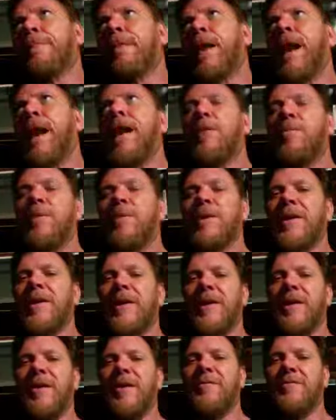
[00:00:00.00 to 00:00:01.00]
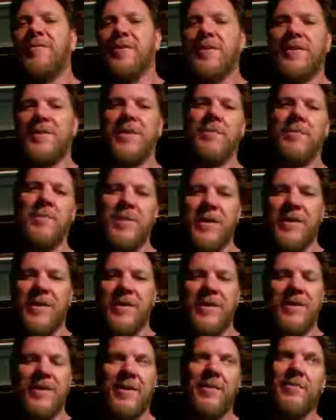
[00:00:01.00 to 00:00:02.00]
I don't want to get off the
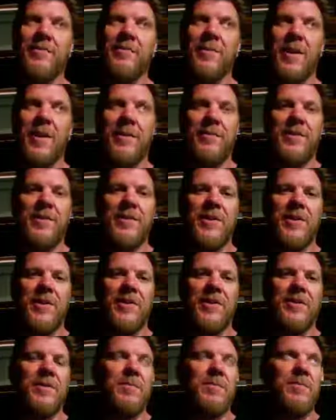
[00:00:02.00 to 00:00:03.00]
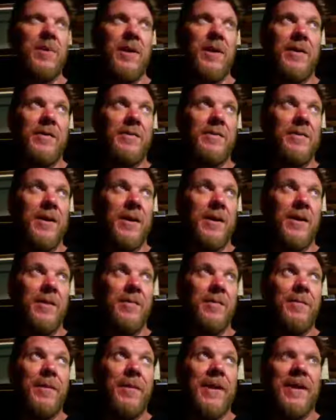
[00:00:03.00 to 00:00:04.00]
subject of climate change. But,
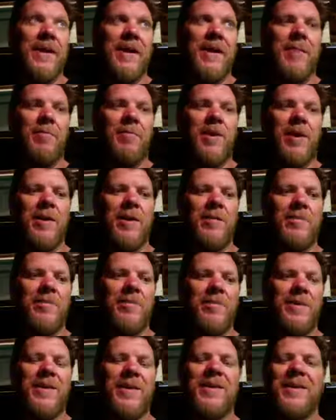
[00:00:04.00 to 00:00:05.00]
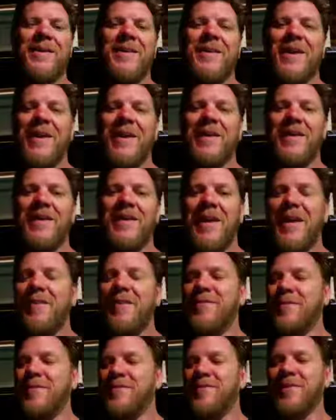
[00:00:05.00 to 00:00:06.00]
and then I brought up
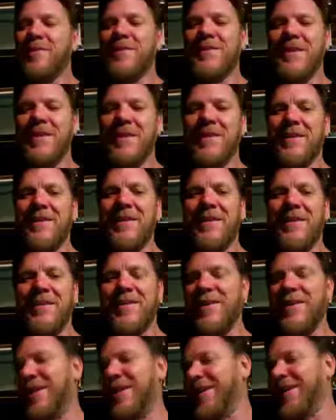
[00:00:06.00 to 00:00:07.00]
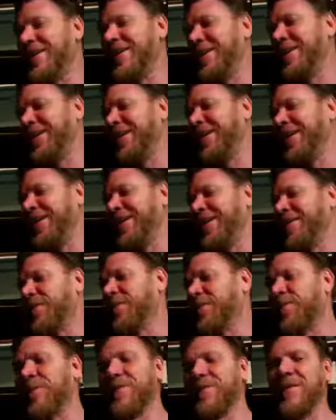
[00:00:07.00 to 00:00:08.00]
9/11 for a second the other day,
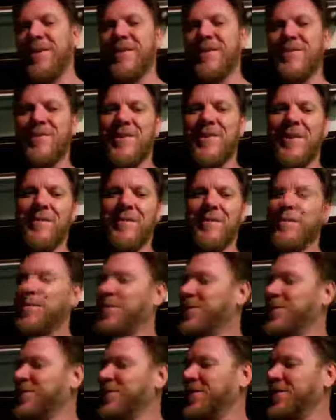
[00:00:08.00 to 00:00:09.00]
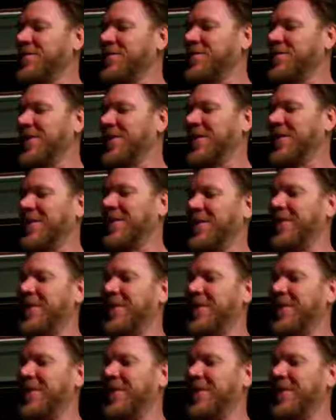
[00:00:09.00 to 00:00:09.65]
or was it yesterday? Maybe it was yesterday.